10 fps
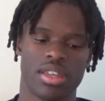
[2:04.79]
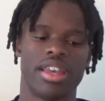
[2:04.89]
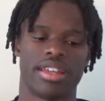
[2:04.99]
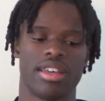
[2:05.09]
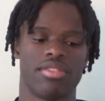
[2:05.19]

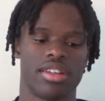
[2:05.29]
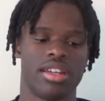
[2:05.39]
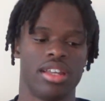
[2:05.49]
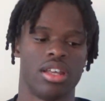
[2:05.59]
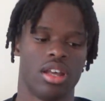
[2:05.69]
Yeah,
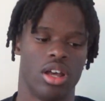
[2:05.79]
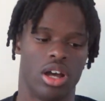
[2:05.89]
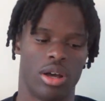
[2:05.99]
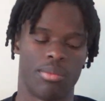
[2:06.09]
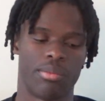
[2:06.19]
definitely.
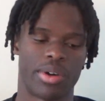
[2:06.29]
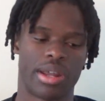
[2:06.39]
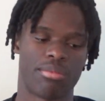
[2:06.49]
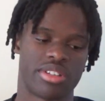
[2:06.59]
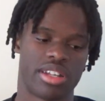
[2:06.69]
When
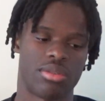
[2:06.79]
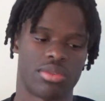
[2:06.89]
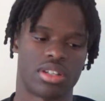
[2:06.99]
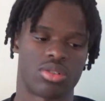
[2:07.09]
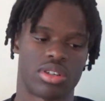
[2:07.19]
I'm training with
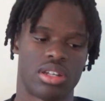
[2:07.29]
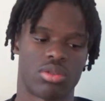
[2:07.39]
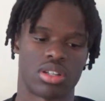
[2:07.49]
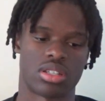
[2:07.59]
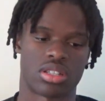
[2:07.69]
the
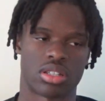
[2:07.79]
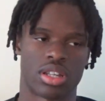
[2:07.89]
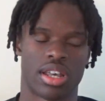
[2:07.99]
21s,